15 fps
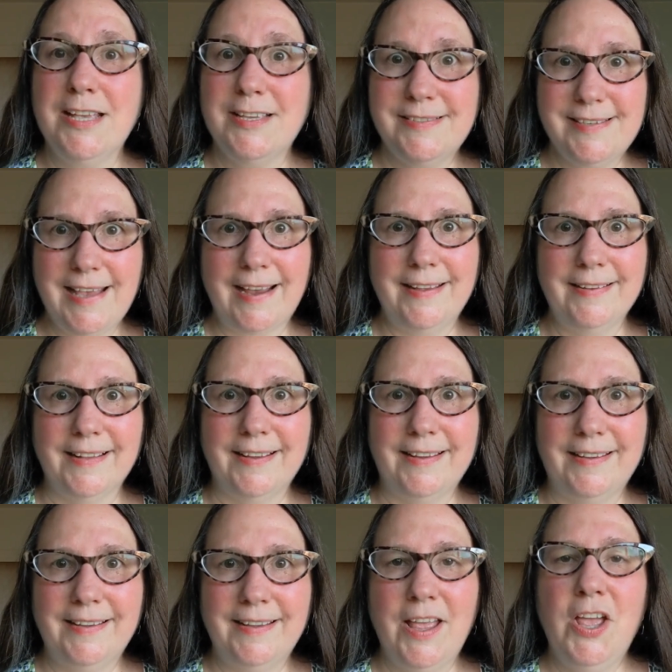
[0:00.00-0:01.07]

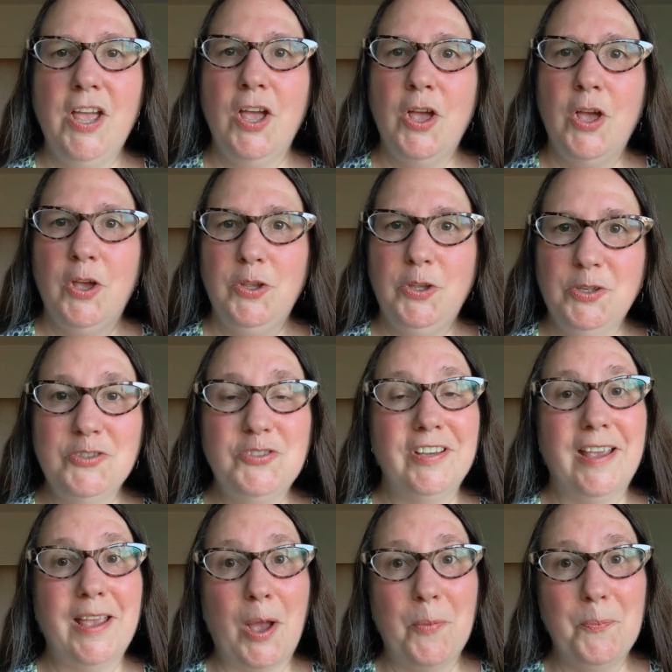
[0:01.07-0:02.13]
Secondly,
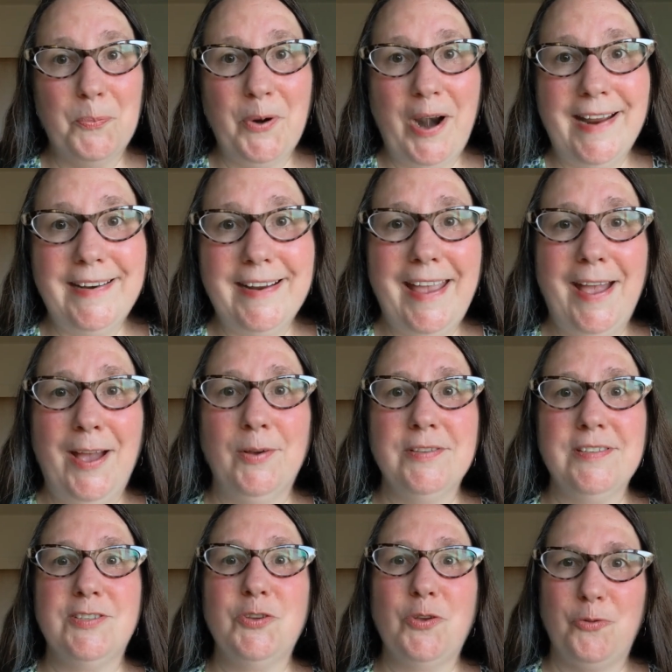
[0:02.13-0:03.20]
using brand
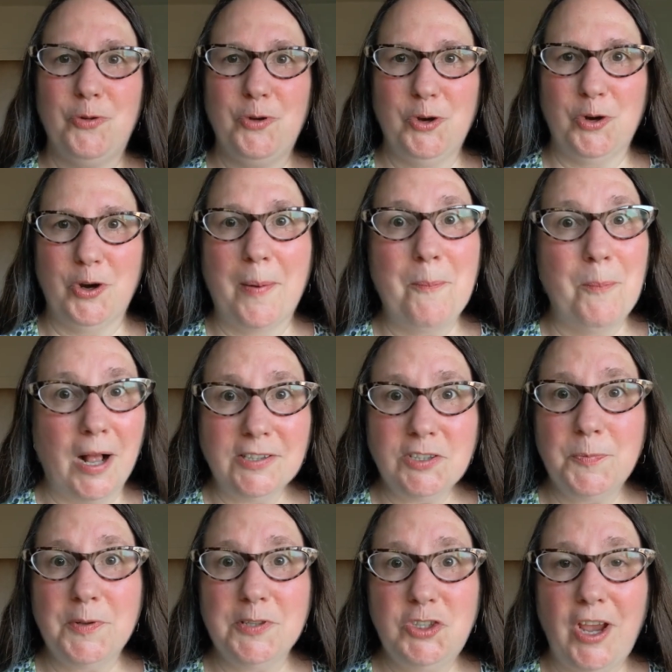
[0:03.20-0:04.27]
accounts for
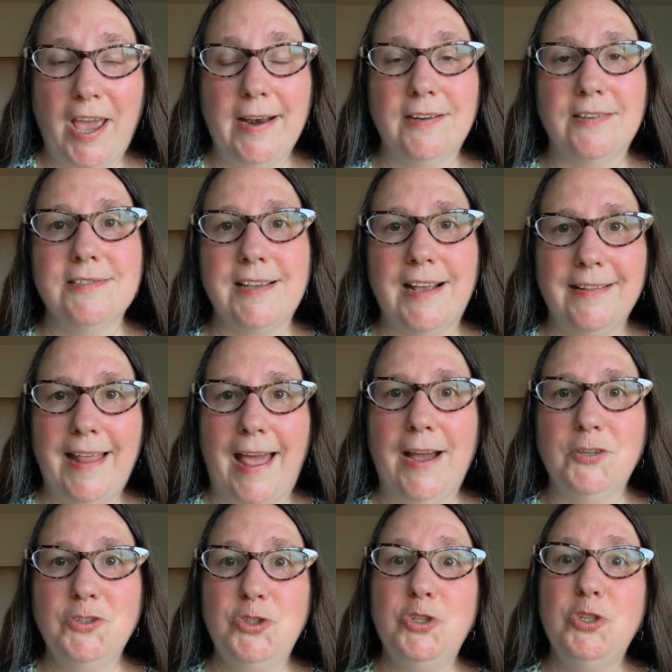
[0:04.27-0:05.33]
multiple channels
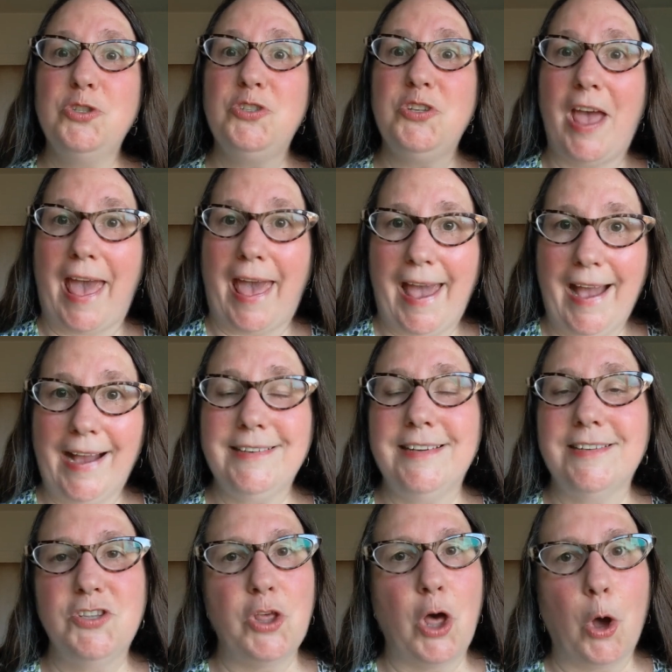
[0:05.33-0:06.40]
allows you to act
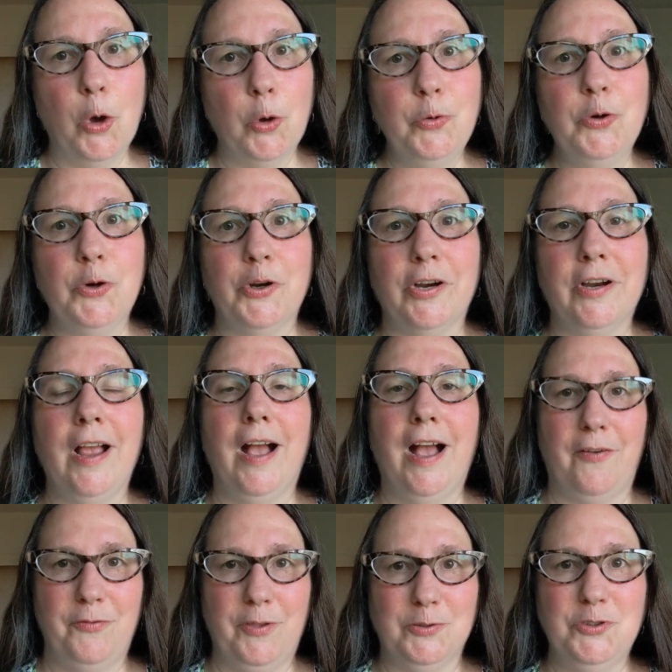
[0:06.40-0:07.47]
as the owner
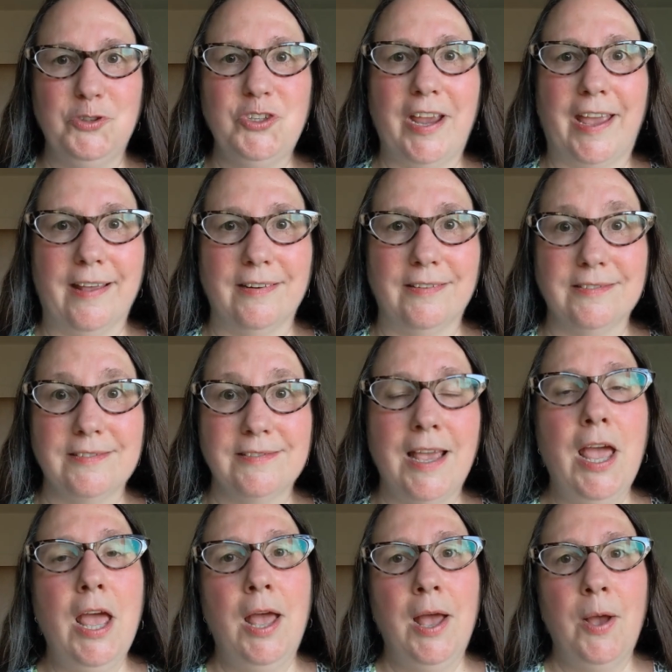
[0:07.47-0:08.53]
of those channels
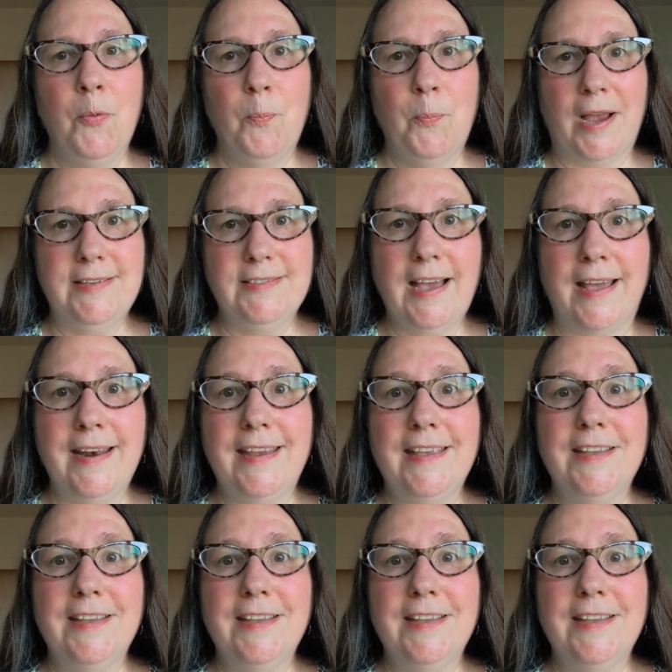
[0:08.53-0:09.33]
by signing